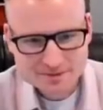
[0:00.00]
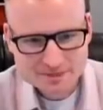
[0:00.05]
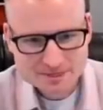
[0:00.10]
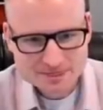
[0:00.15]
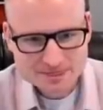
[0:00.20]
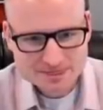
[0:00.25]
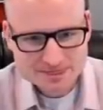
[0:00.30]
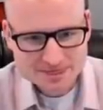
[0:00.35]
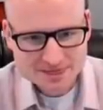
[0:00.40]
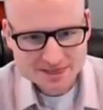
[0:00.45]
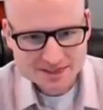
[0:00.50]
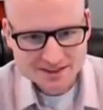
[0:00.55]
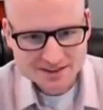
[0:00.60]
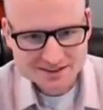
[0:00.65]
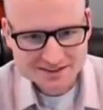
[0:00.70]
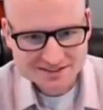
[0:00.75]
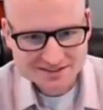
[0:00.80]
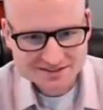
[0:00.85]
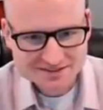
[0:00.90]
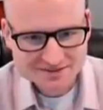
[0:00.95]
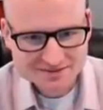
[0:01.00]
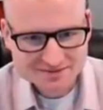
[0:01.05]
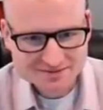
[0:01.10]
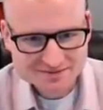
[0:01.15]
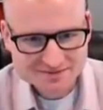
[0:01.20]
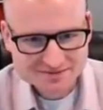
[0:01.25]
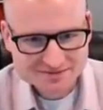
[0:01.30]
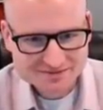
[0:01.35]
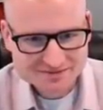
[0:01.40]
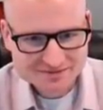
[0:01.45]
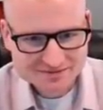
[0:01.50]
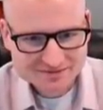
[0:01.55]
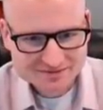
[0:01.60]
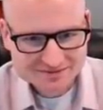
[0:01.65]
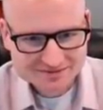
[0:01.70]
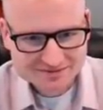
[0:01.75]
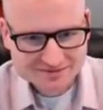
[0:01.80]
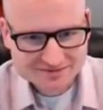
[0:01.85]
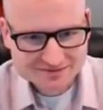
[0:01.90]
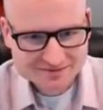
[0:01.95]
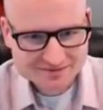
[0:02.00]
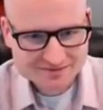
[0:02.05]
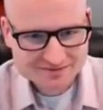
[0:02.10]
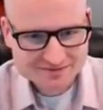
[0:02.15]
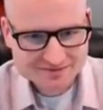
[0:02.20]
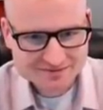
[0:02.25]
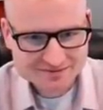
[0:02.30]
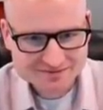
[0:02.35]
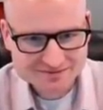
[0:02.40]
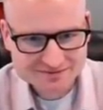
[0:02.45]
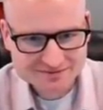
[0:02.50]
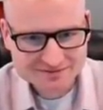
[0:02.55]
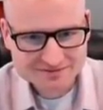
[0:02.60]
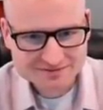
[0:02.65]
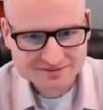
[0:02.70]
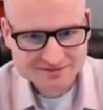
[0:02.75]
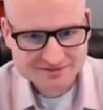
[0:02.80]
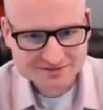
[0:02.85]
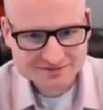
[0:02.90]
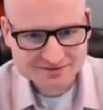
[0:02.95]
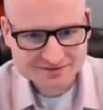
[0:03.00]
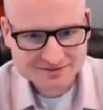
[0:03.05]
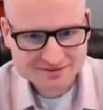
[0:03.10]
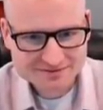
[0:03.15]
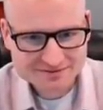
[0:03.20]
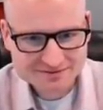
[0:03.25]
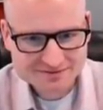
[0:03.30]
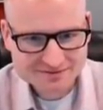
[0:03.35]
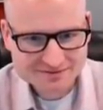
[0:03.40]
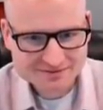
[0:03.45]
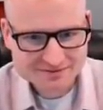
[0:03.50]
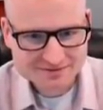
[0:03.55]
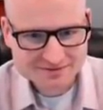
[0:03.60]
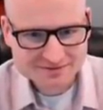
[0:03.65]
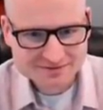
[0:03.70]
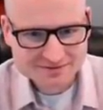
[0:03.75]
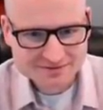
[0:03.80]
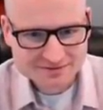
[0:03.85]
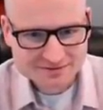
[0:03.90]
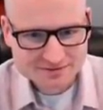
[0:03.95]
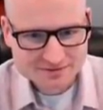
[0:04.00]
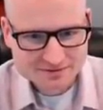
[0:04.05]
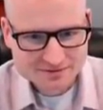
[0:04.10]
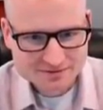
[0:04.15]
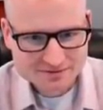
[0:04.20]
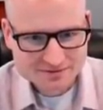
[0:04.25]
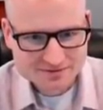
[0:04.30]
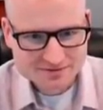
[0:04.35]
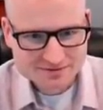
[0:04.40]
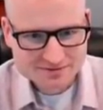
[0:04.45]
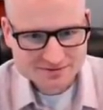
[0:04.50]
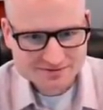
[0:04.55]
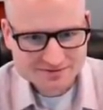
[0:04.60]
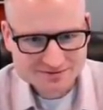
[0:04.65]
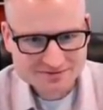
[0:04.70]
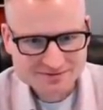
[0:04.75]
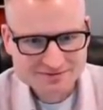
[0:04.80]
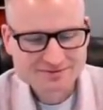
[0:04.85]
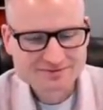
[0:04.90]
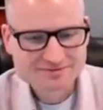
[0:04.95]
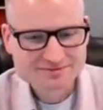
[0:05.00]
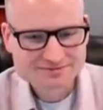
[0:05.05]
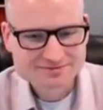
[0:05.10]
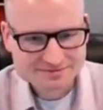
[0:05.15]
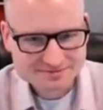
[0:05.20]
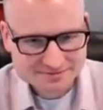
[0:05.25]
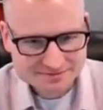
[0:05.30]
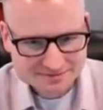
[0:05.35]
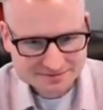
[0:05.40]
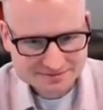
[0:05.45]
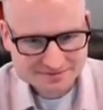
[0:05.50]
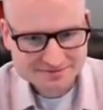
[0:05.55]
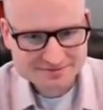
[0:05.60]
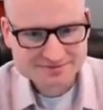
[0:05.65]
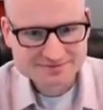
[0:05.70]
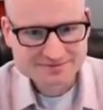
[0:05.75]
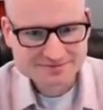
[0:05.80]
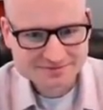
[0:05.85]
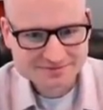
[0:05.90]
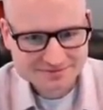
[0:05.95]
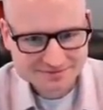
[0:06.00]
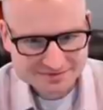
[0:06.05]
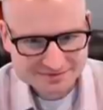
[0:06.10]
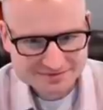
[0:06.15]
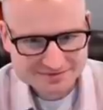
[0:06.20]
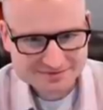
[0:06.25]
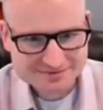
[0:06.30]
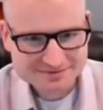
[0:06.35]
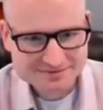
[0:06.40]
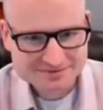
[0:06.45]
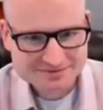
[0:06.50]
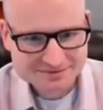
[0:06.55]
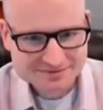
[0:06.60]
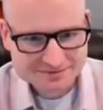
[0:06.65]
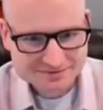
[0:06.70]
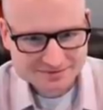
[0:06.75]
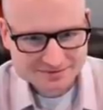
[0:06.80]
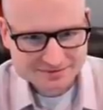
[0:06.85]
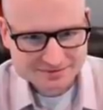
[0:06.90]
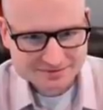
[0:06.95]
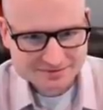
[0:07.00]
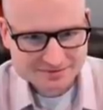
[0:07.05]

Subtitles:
This person isn't speaking.